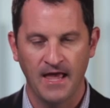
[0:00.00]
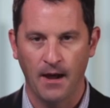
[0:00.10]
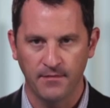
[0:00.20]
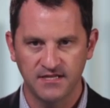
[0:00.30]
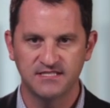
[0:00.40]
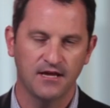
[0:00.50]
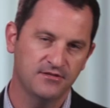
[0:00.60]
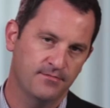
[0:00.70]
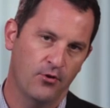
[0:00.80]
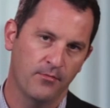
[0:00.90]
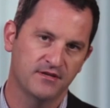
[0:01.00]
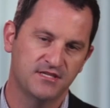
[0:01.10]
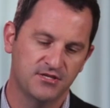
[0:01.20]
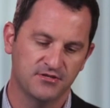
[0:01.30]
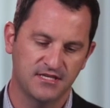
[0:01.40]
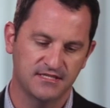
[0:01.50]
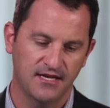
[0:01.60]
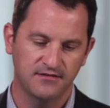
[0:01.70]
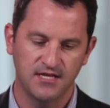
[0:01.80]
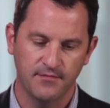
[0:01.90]
How many sales appointments did your
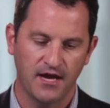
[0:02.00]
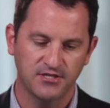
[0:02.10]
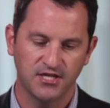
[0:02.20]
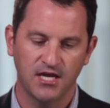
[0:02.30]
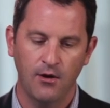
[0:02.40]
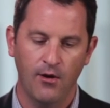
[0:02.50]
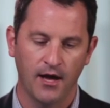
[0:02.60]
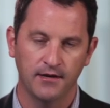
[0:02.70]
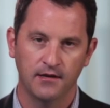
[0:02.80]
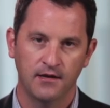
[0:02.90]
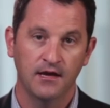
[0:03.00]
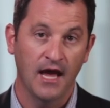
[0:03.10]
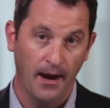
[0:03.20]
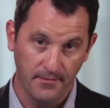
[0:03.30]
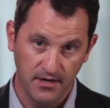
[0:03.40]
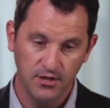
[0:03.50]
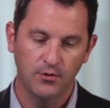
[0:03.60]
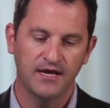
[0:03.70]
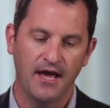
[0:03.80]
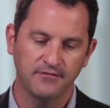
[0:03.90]
sales team actually go on? How many new
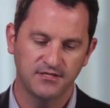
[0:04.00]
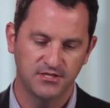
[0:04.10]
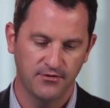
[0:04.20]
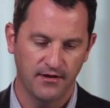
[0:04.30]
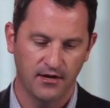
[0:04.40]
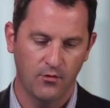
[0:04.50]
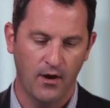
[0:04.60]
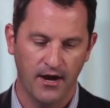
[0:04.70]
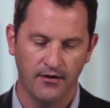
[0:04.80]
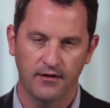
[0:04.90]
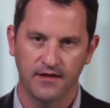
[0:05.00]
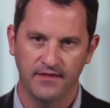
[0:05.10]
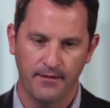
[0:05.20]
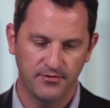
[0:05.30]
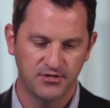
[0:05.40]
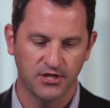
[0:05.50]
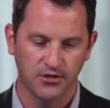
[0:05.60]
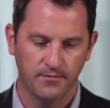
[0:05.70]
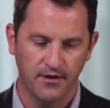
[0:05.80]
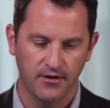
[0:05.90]
accounts did you acquire in that
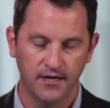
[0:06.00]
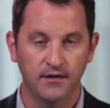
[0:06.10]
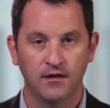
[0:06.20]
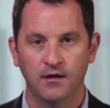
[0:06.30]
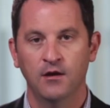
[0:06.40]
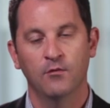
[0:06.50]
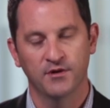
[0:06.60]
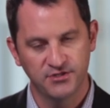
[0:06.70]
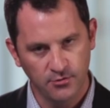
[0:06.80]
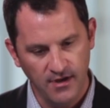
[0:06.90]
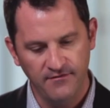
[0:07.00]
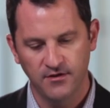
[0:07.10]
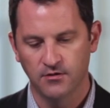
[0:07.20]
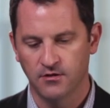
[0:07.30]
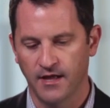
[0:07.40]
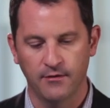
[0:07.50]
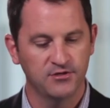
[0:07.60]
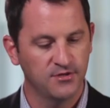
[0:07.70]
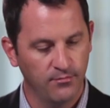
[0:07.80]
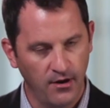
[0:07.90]
particular period? What's your revenue look like?
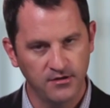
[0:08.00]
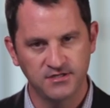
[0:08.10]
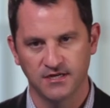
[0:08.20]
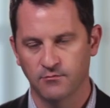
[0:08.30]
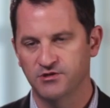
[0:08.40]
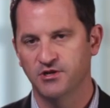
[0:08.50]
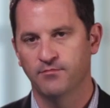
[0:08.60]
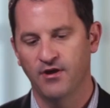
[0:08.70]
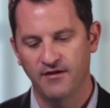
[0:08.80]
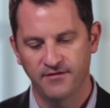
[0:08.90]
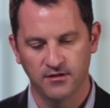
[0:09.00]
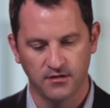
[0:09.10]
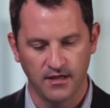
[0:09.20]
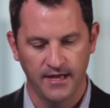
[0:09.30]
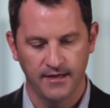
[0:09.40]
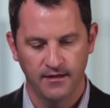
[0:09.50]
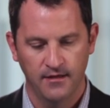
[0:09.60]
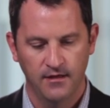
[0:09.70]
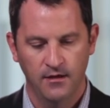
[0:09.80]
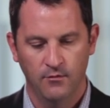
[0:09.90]
What's your margin? What's your profit look like?
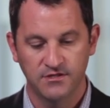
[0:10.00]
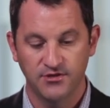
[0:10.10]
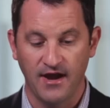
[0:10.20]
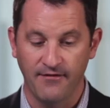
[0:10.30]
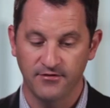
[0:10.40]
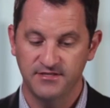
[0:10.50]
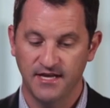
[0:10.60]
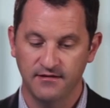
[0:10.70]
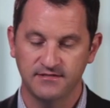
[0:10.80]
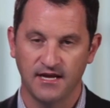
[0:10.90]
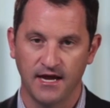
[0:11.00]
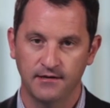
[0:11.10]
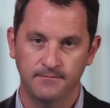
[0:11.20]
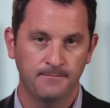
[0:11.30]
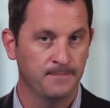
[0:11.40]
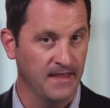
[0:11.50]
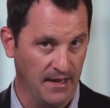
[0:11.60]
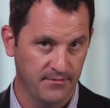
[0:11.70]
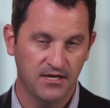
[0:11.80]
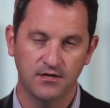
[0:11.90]
What's your average sales side?
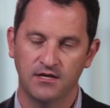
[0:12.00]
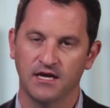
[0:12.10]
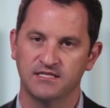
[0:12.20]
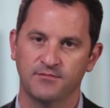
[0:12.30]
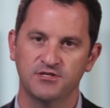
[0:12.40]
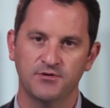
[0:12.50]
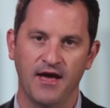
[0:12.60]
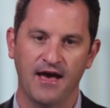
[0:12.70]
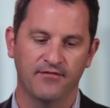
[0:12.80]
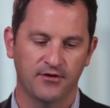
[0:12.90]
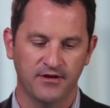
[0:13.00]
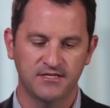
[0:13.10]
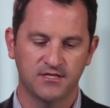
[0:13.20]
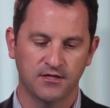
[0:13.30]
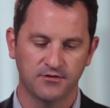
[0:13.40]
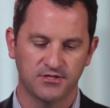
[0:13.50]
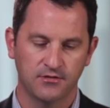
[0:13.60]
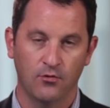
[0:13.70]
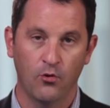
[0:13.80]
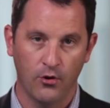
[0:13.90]
How many customers you have under each
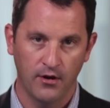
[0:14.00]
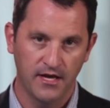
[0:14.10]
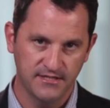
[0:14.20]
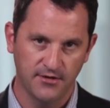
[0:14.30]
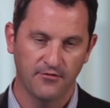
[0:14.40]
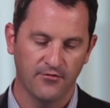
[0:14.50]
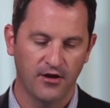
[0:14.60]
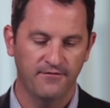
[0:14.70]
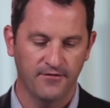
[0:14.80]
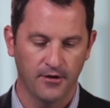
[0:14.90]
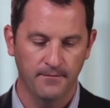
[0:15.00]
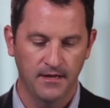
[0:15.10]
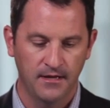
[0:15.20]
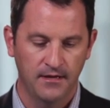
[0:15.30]
solution or as an overall firm?